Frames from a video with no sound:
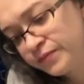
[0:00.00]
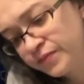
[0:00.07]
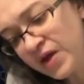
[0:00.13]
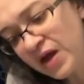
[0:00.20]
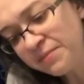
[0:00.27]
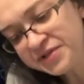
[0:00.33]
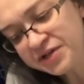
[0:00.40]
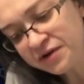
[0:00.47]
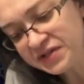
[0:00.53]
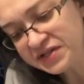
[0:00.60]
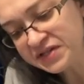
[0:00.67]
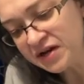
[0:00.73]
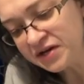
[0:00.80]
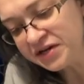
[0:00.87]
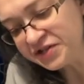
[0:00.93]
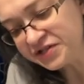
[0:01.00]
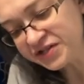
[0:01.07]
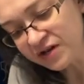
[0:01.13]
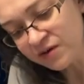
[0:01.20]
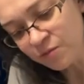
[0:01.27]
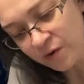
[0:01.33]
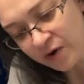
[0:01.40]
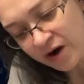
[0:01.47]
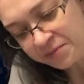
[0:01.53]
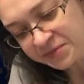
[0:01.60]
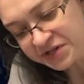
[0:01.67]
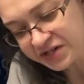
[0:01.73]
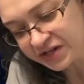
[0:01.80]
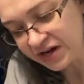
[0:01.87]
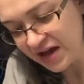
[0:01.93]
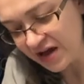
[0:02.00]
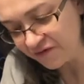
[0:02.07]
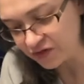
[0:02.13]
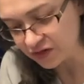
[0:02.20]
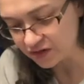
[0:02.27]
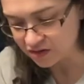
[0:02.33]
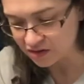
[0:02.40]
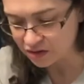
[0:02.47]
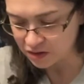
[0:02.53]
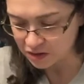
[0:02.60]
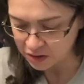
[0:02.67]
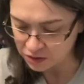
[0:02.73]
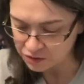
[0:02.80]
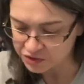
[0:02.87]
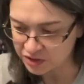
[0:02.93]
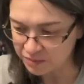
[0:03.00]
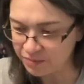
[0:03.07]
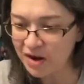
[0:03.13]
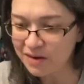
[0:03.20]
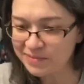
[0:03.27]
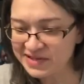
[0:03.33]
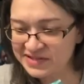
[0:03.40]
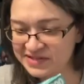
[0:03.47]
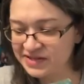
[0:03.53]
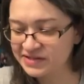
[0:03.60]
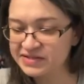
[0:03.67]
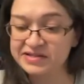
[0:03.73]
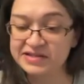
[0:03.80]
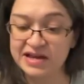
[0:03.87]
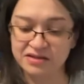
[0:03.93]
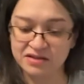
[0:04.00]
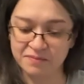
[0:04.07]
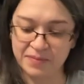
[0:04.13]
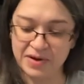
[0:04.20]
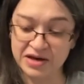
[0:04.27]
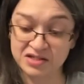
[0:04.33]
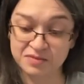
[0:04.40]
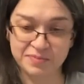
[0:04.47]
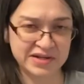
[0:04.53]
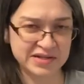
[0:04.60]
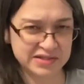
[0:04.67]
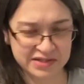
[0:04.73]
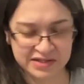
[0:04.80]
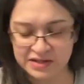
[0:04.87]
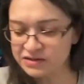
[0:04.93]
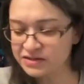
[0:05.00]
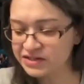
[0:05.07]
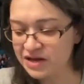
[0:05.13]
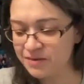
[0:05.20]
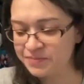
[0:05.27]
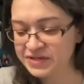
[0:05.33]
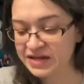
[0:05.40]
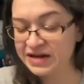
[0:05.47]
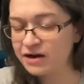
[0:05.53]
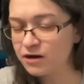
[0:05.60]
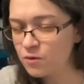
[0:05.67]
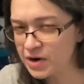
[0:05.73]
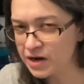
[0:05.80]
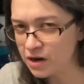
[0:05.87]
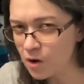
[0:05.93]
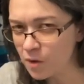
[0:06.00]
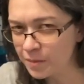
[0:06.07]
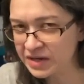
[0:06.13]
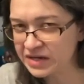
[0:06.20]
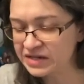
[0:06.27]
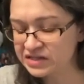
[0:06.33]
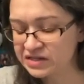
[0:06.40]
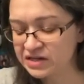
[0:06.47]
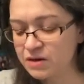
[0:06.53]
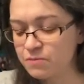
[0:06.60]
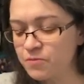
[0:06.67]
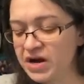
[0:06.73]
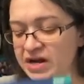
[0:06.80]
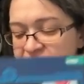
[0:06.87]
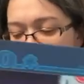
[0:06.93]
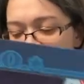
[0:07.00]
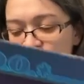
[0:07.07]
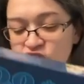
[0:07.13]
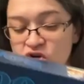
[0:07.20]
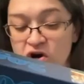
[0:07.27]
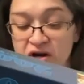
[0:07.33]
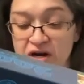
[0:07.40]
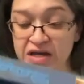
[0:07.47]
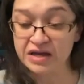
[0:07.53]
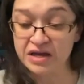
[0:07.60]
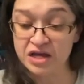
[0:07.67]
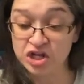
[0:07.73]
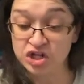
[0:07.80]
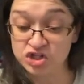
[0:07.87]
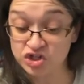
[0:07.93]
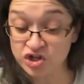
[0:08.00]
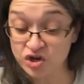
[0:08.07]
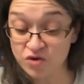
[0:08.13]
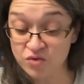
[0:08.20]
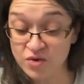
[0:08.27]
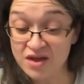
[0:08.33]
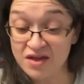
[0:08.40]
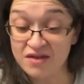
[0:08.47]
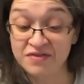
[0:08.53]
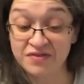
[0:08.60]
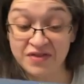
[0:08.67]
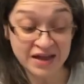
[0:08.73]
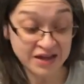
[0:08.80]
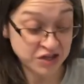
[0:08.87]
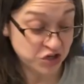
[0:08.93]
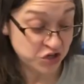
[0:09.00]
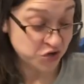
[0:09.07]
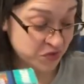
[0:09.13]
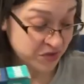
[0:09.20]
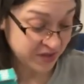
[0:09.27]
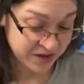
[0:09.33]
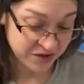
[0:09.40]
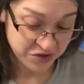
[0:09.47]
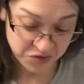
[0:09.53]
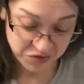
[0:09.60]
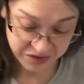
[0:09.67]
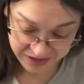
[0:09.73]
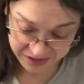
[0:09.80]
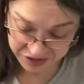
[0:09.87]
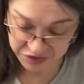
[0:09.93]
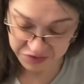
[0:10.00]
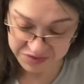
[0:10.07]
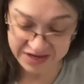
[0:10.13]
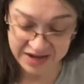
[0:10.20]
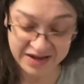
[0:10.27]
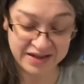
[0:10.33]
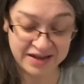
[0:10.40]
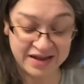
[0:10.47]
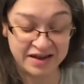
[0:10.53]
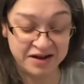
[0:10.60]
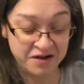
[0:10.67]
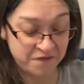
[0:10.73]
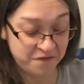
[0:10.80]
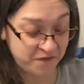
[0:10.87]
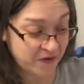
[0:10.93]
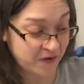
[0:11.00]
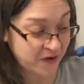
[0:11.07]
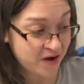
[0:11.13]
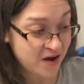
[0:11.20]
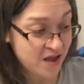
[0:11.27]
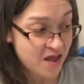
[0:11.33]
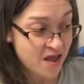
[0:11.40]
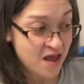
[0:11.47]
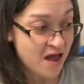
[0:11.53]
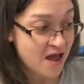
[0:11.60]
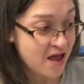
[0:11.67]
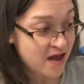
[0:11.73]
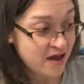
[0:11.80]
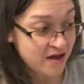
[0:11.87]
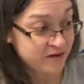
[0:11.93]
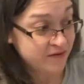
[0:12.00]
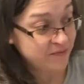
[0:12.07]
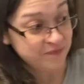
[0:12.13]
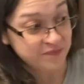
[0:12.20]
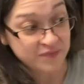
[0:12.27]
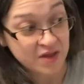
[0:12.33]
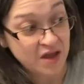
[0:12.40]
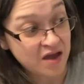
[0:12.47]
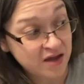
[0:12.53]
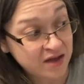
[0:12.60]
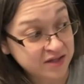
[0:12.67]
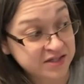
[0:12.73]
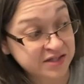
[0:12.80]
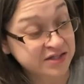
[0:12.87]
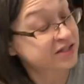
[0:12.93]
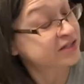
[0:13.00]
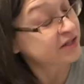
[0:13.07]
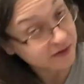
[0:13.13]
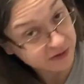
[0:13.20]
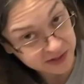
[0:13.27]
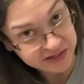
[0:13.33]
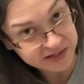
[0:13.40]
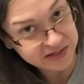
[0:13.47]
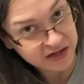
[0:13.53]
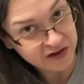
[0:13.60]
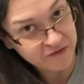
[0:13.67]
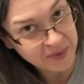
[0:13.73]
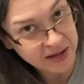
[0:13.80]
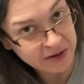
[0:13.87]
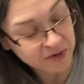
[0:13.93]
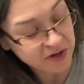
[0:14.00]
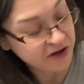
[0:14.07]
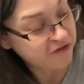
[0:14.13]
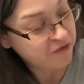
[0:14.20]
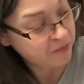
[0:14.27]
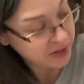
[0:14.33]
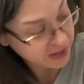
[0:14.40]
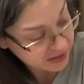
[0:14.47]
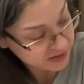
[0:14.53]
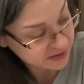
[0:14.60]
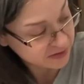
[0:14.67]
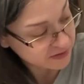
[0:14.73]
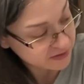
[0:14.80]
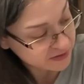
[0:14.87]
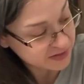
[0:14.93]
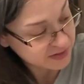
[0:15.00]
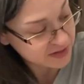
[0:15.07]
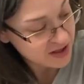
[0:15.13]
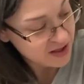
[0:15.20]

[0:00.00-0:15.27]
I'm sure it's on here somewhere. I'm just gonna have to look closer. Probably it's inside the box, but it's sealed up and I don't want to open it until I'm ready to start it. So thank you, thank you, thank you, Diane, for a serious amount of puzzles.